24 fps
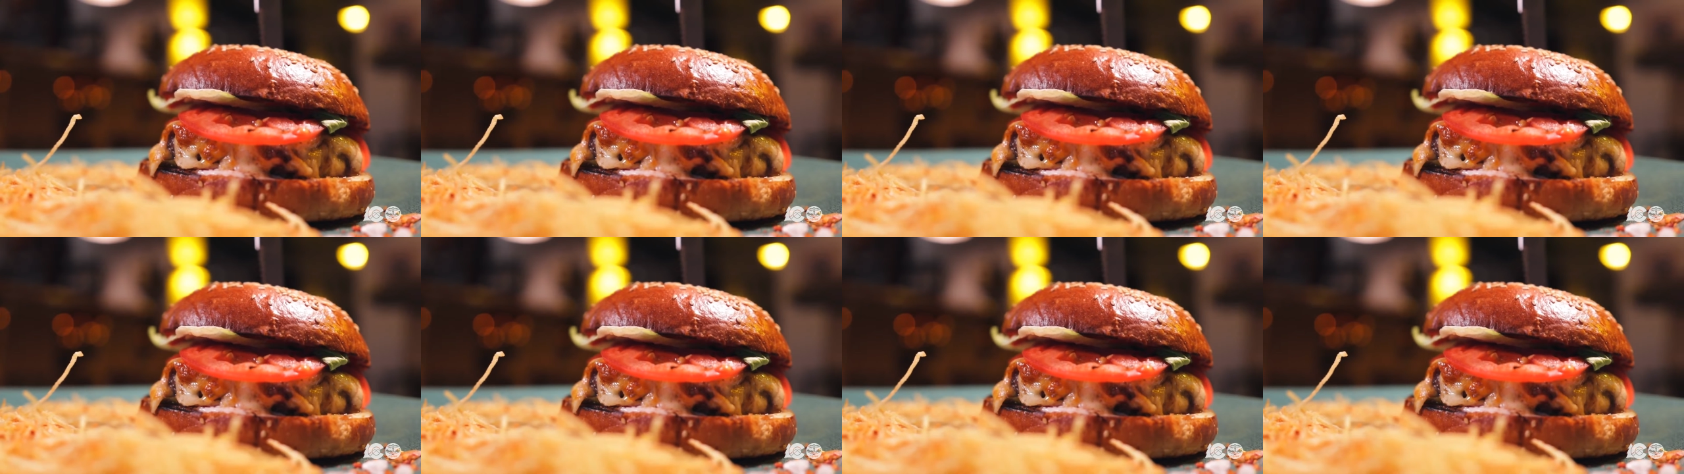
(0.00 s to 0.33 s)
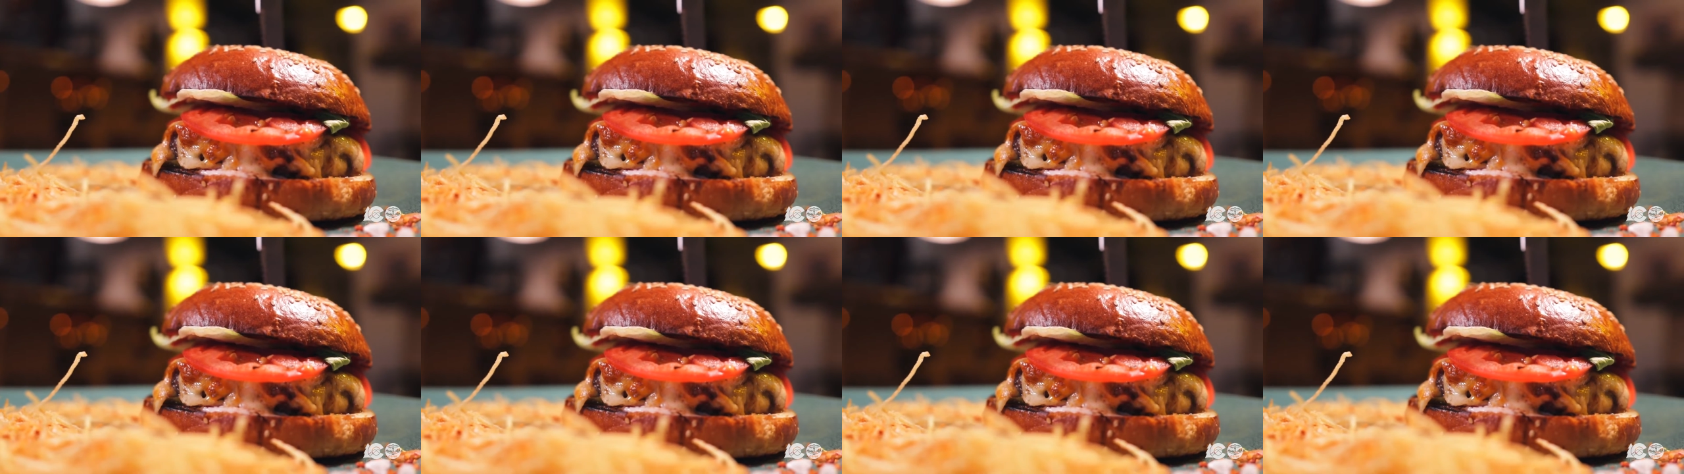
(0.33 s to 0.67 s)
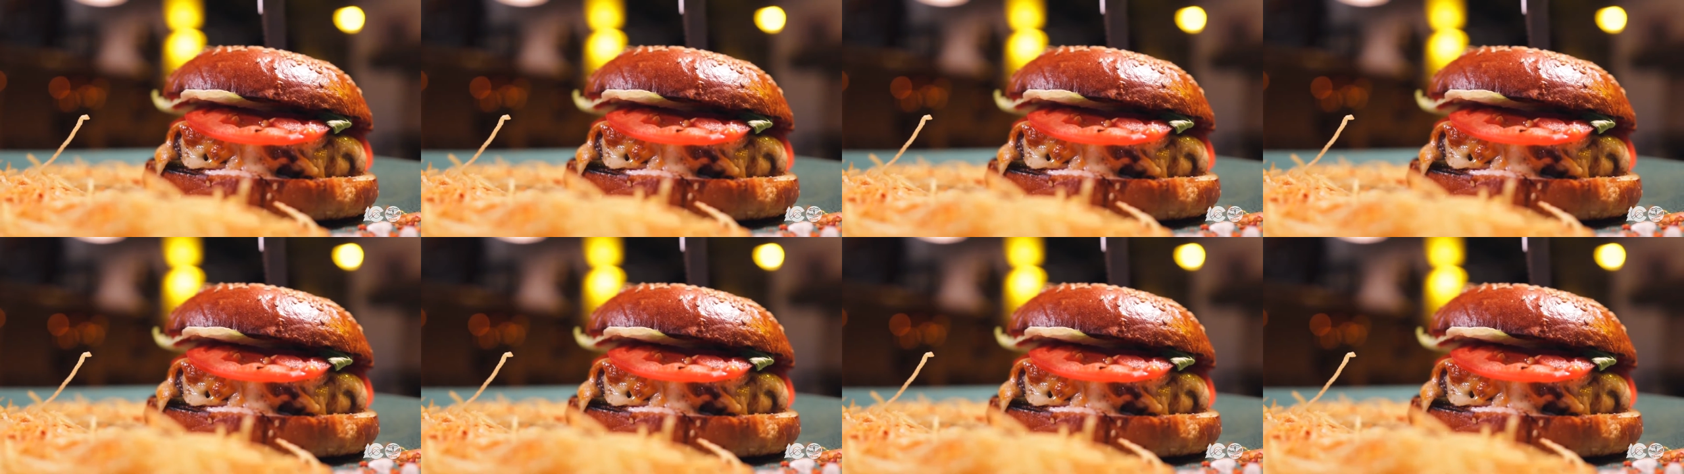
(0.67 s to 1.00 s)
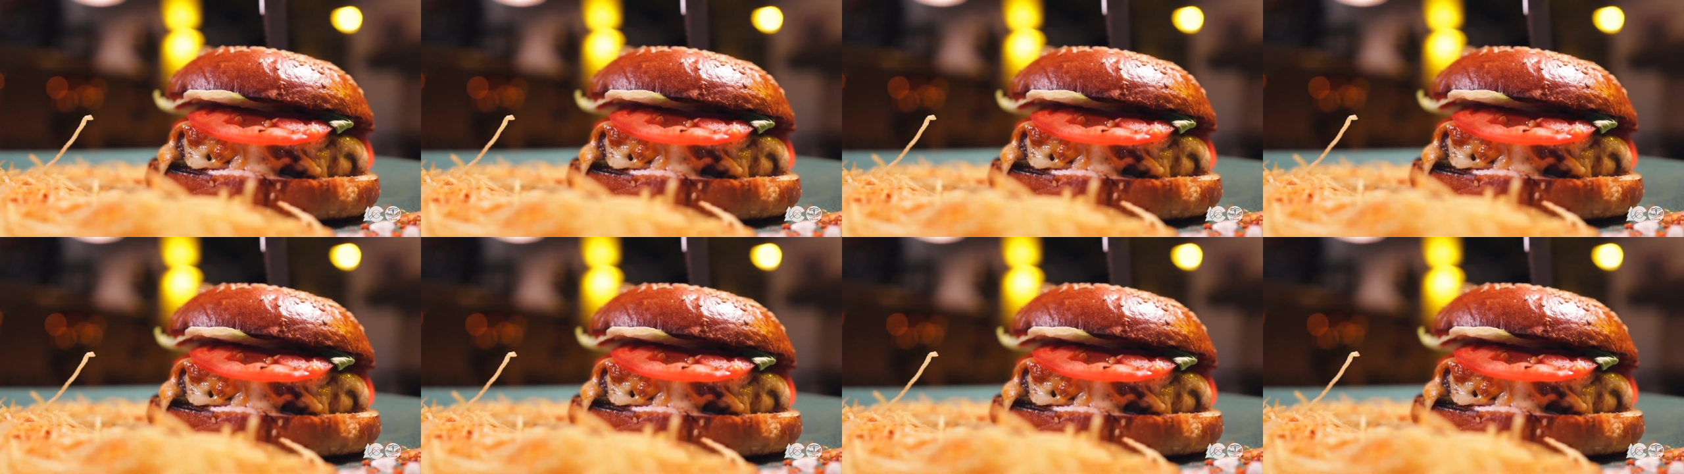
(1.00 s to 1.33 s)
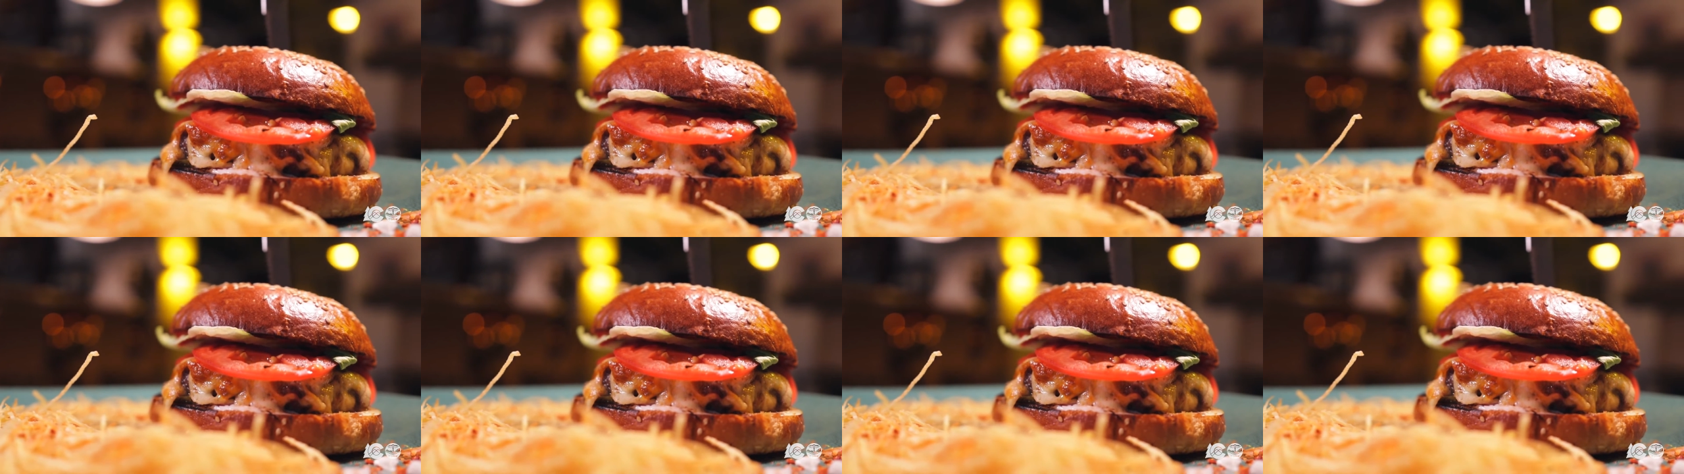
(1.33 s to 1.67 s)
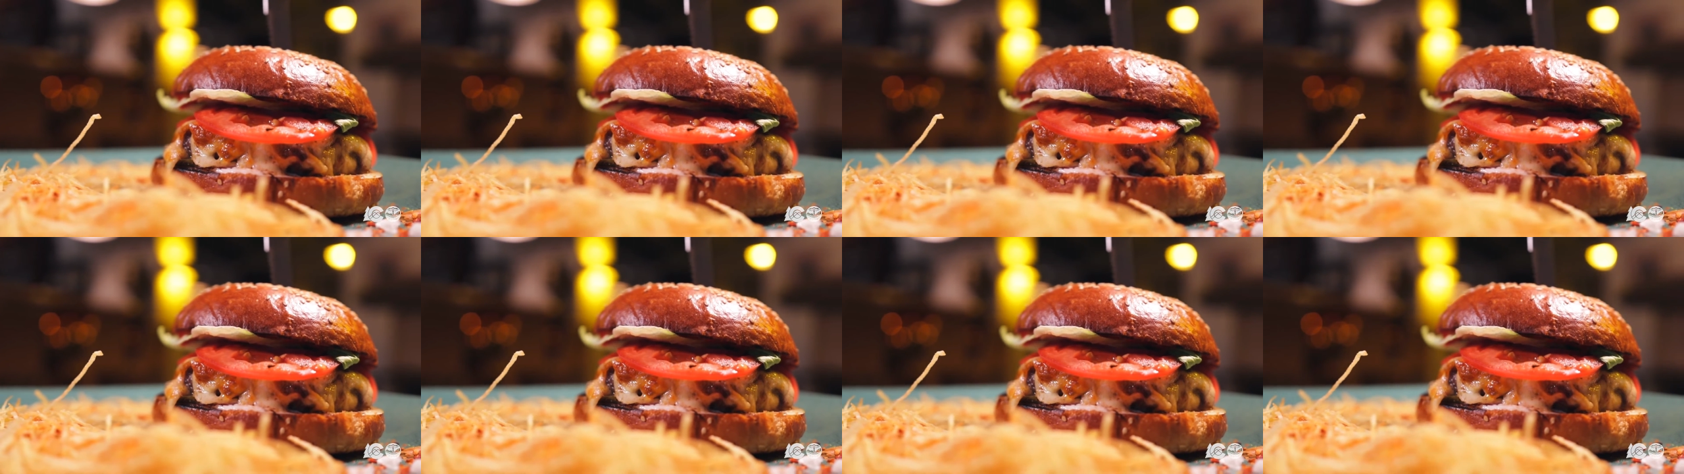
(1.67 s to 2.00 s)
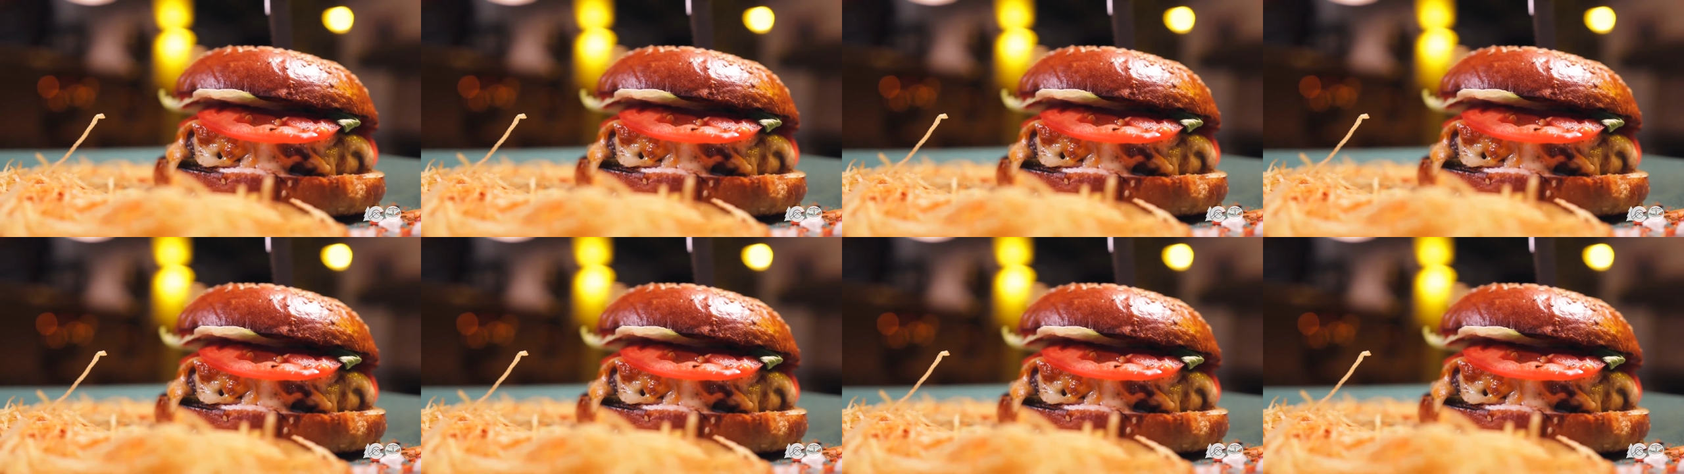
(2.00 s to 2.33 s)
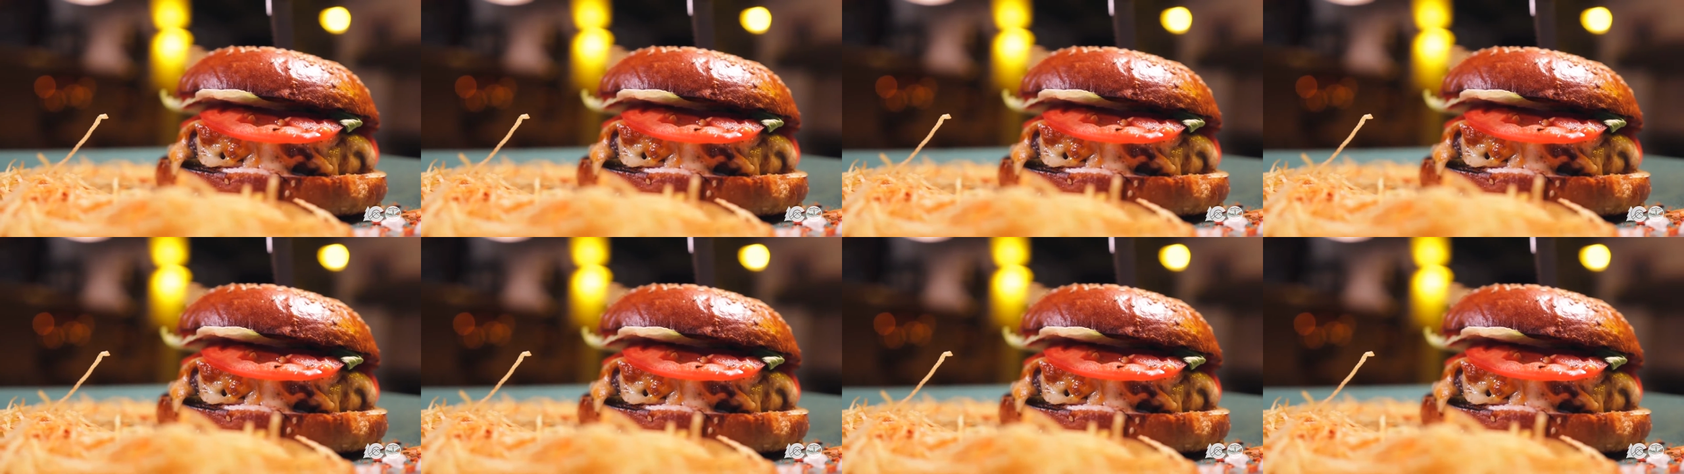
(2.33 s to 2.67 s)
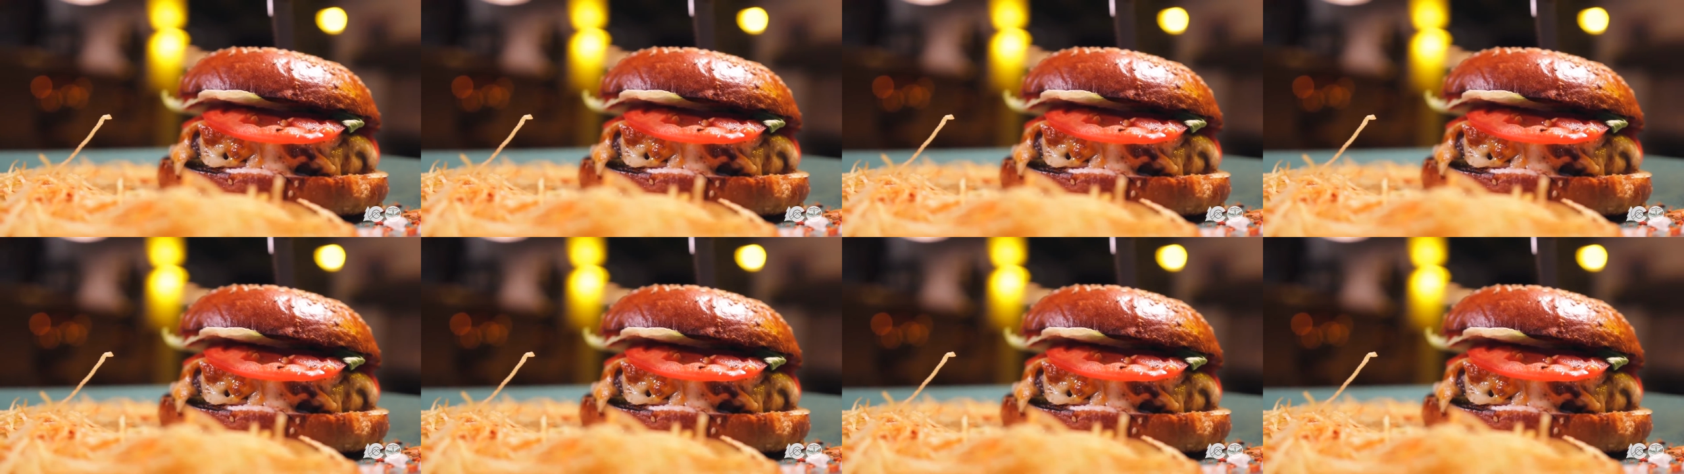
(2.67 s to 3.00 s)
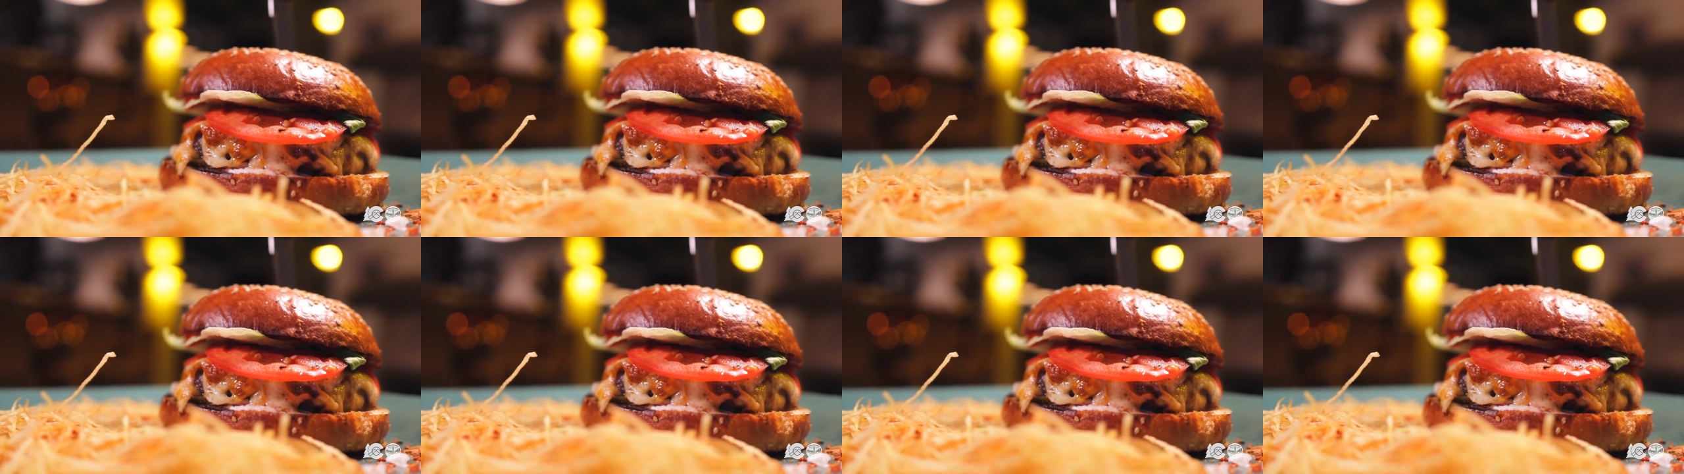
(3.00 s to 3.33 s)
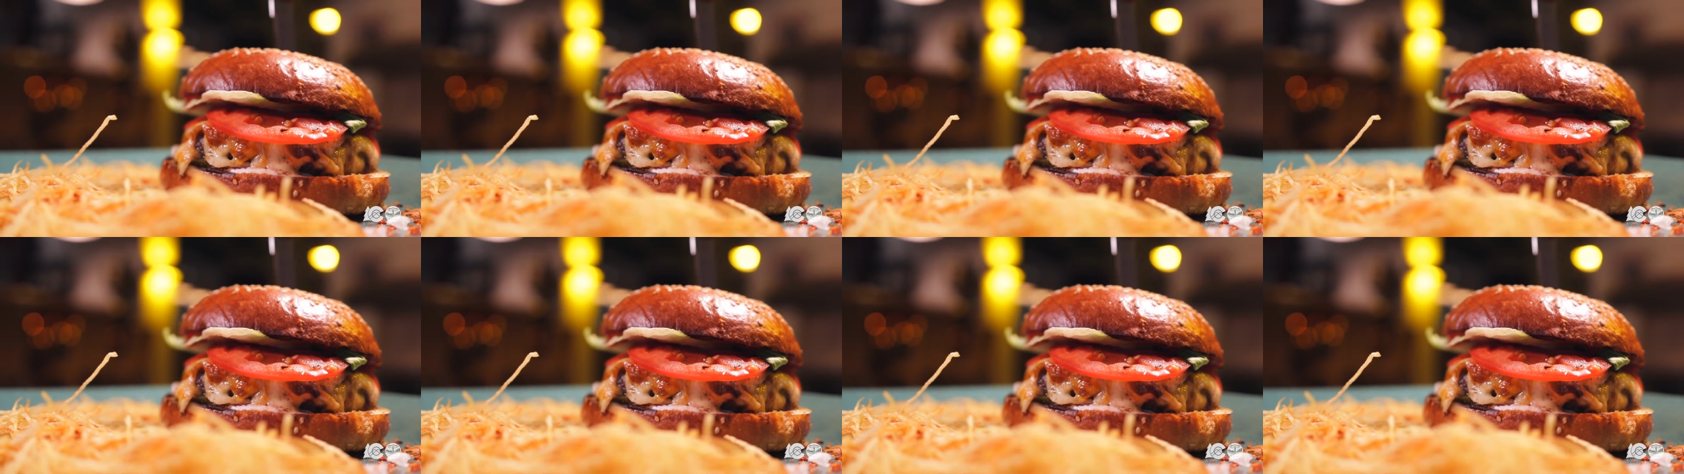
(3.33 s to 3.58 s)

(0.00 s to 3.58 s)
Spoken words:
Nobody's mouth can be seen.